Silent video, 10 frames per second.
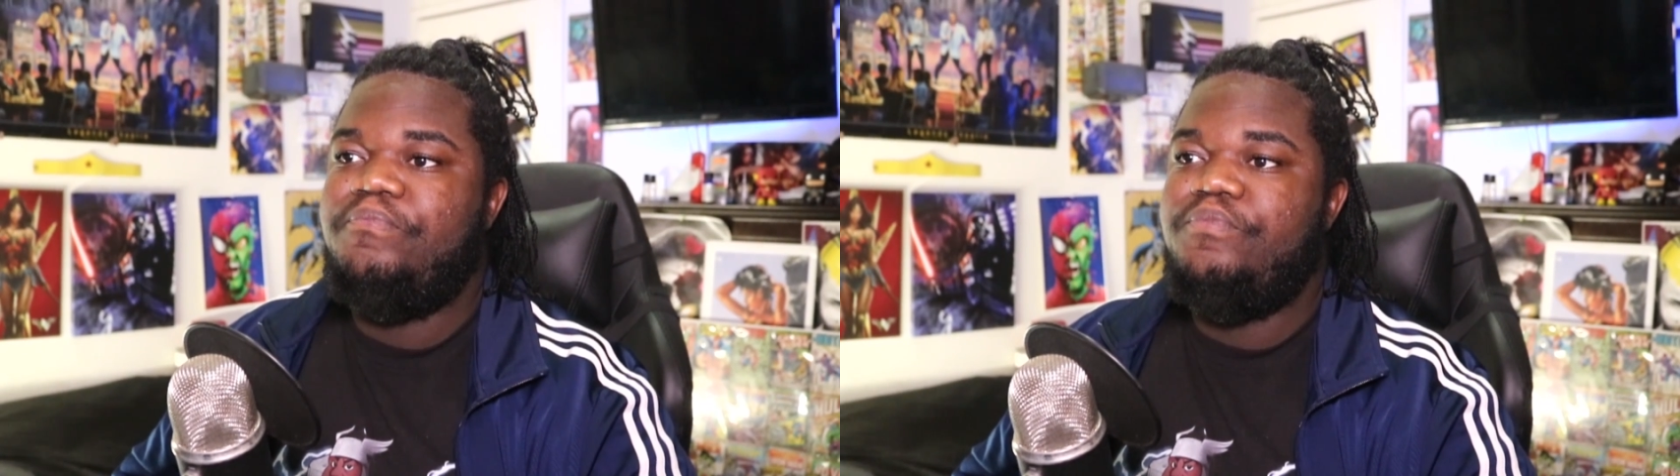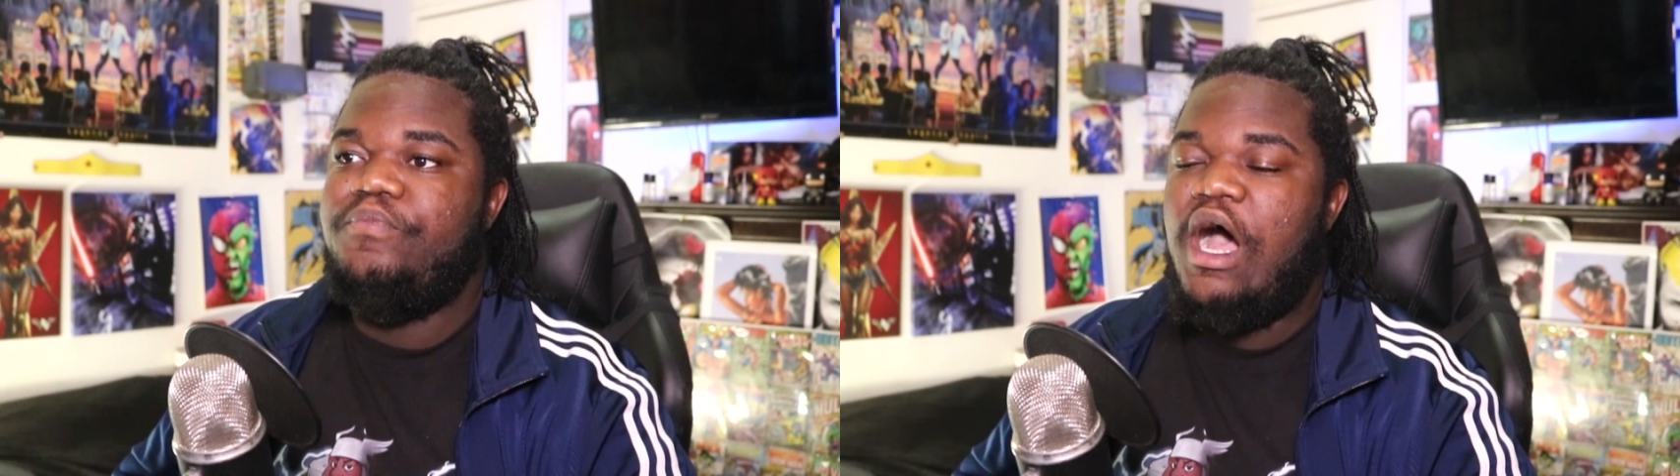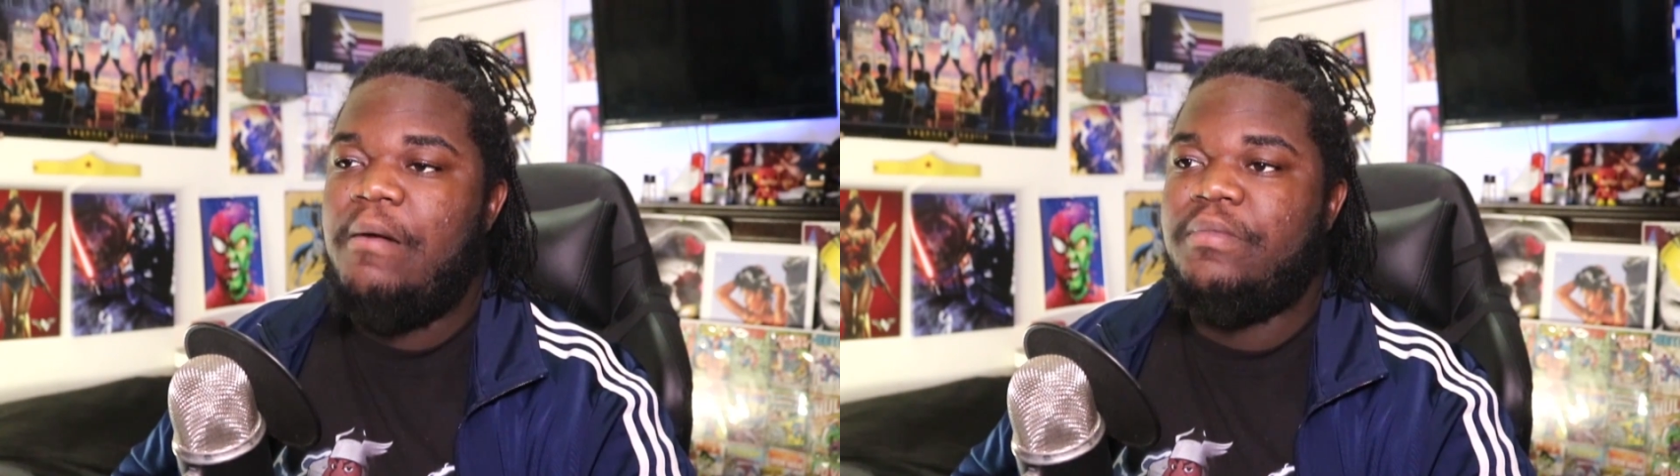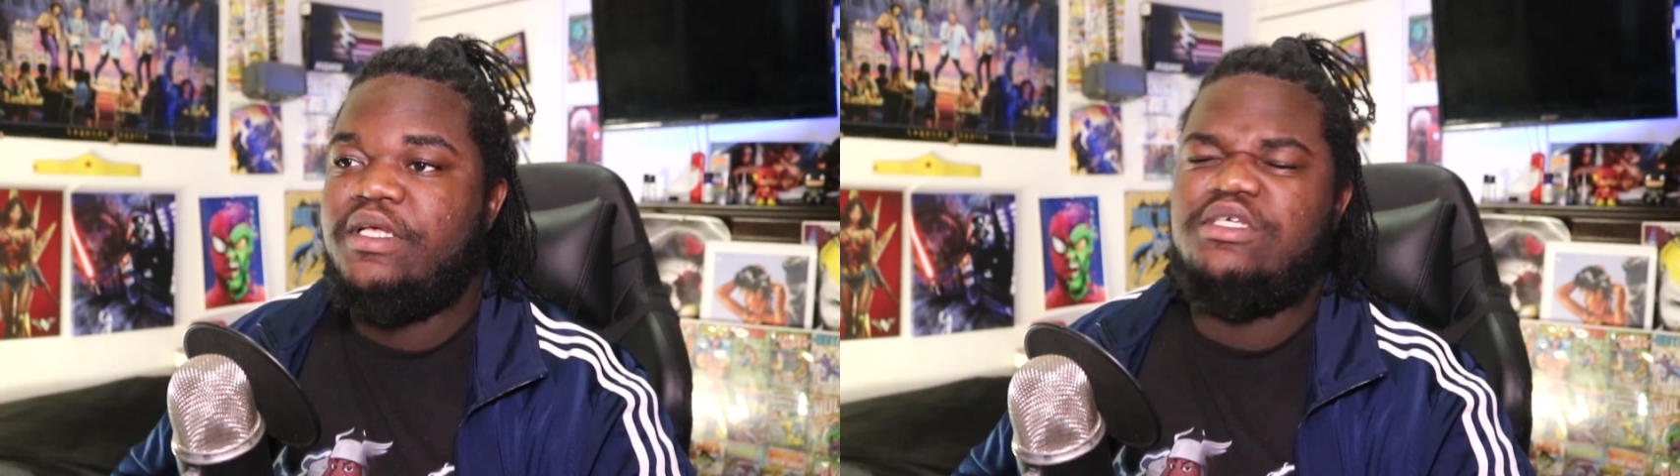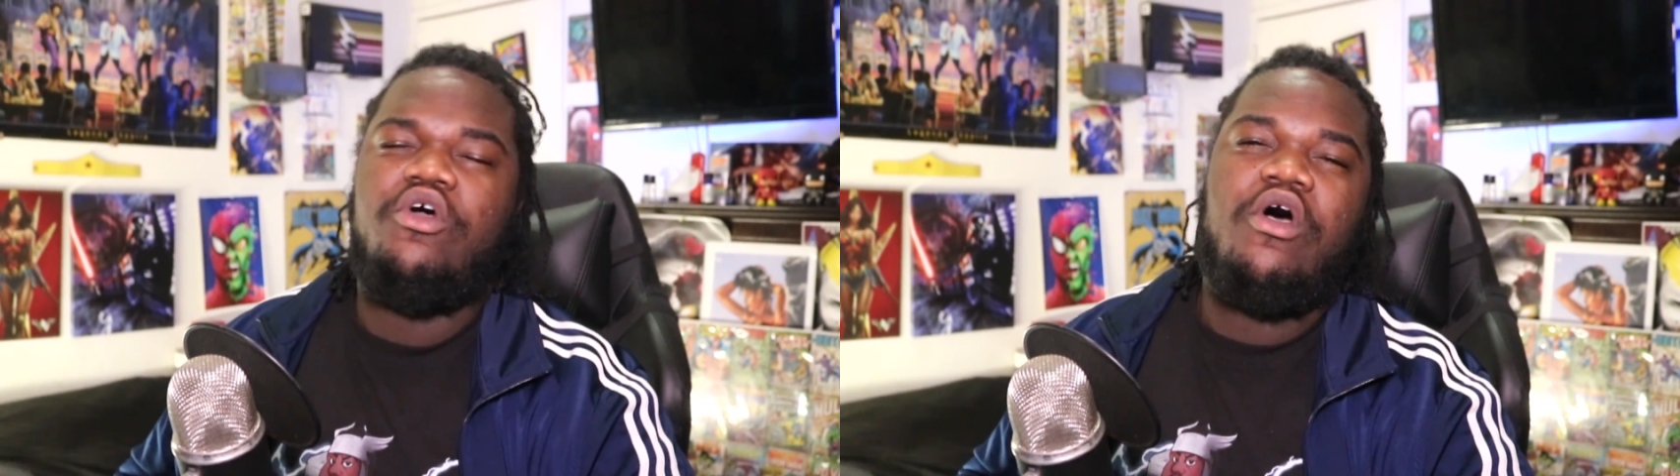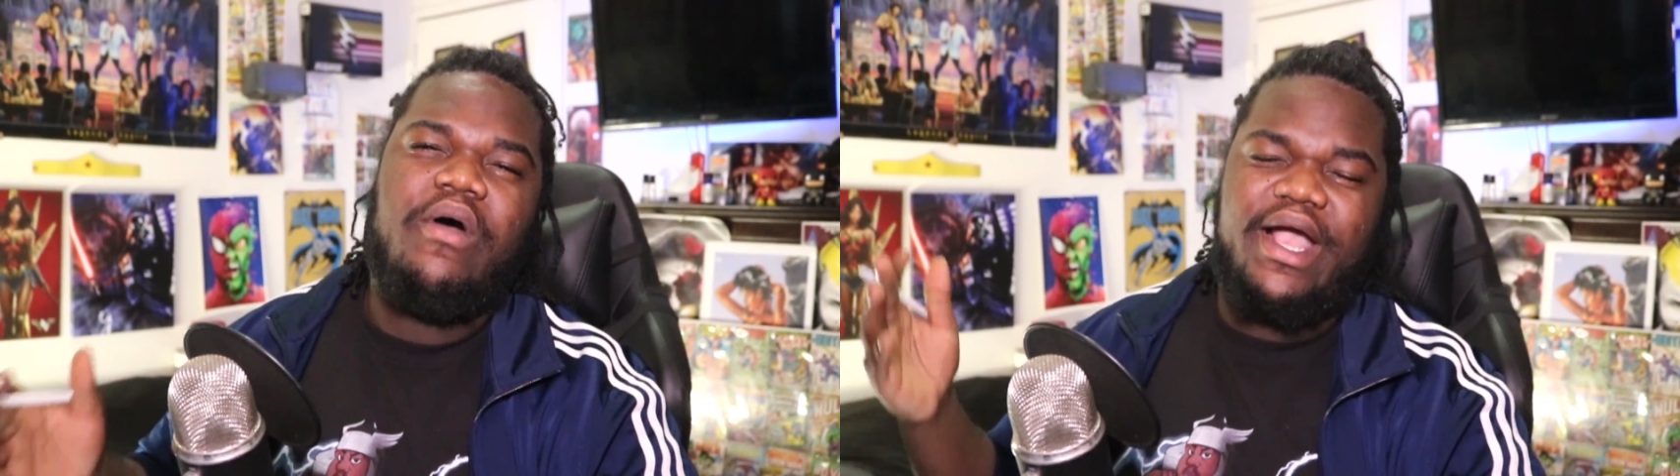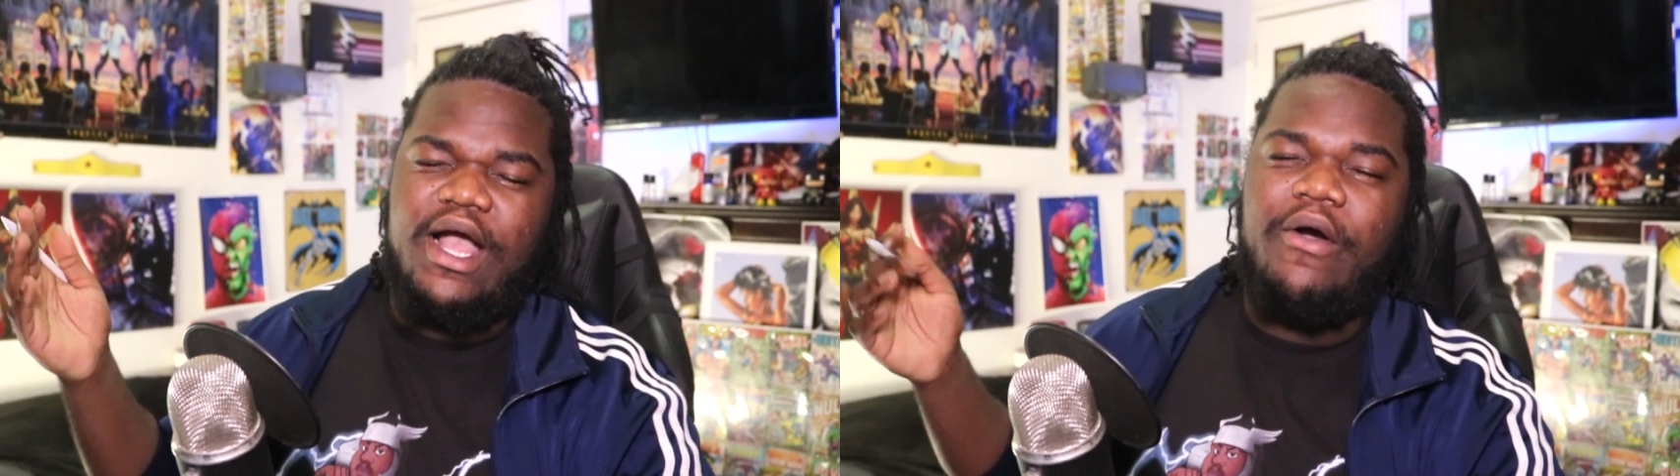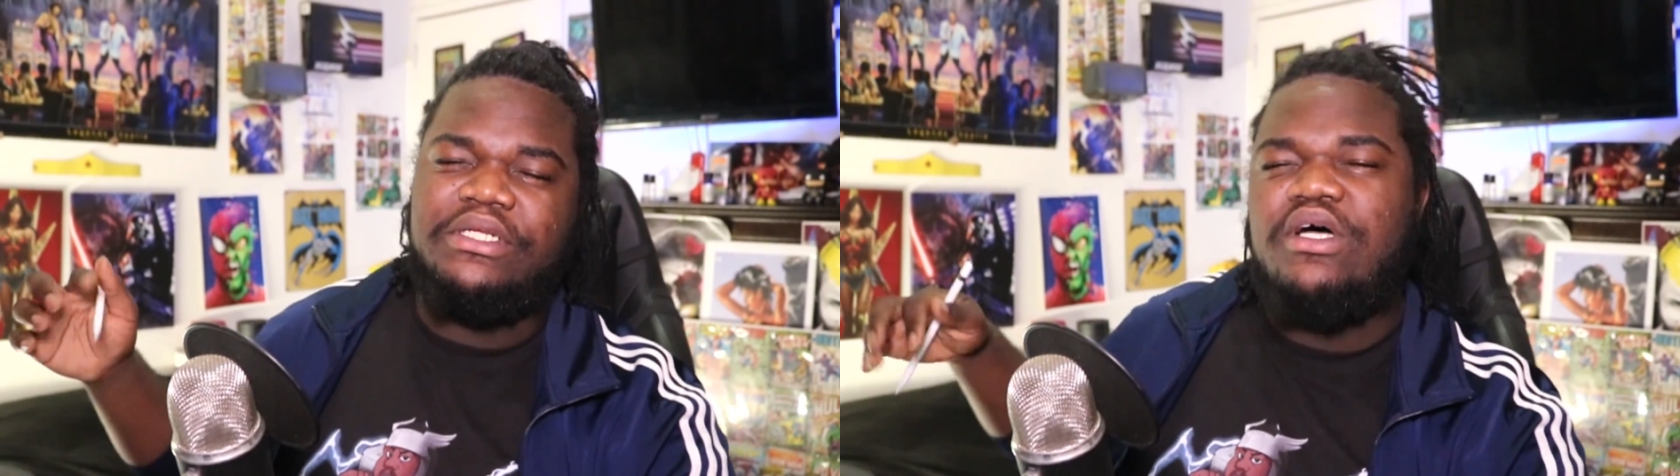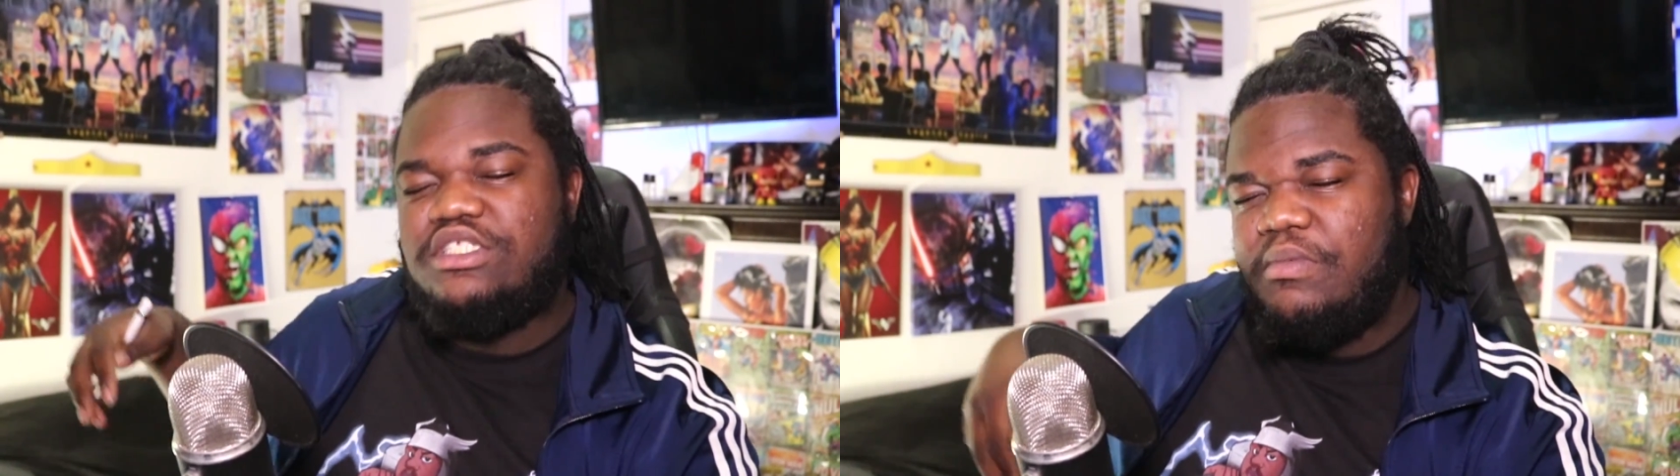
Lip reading: because you know how I talked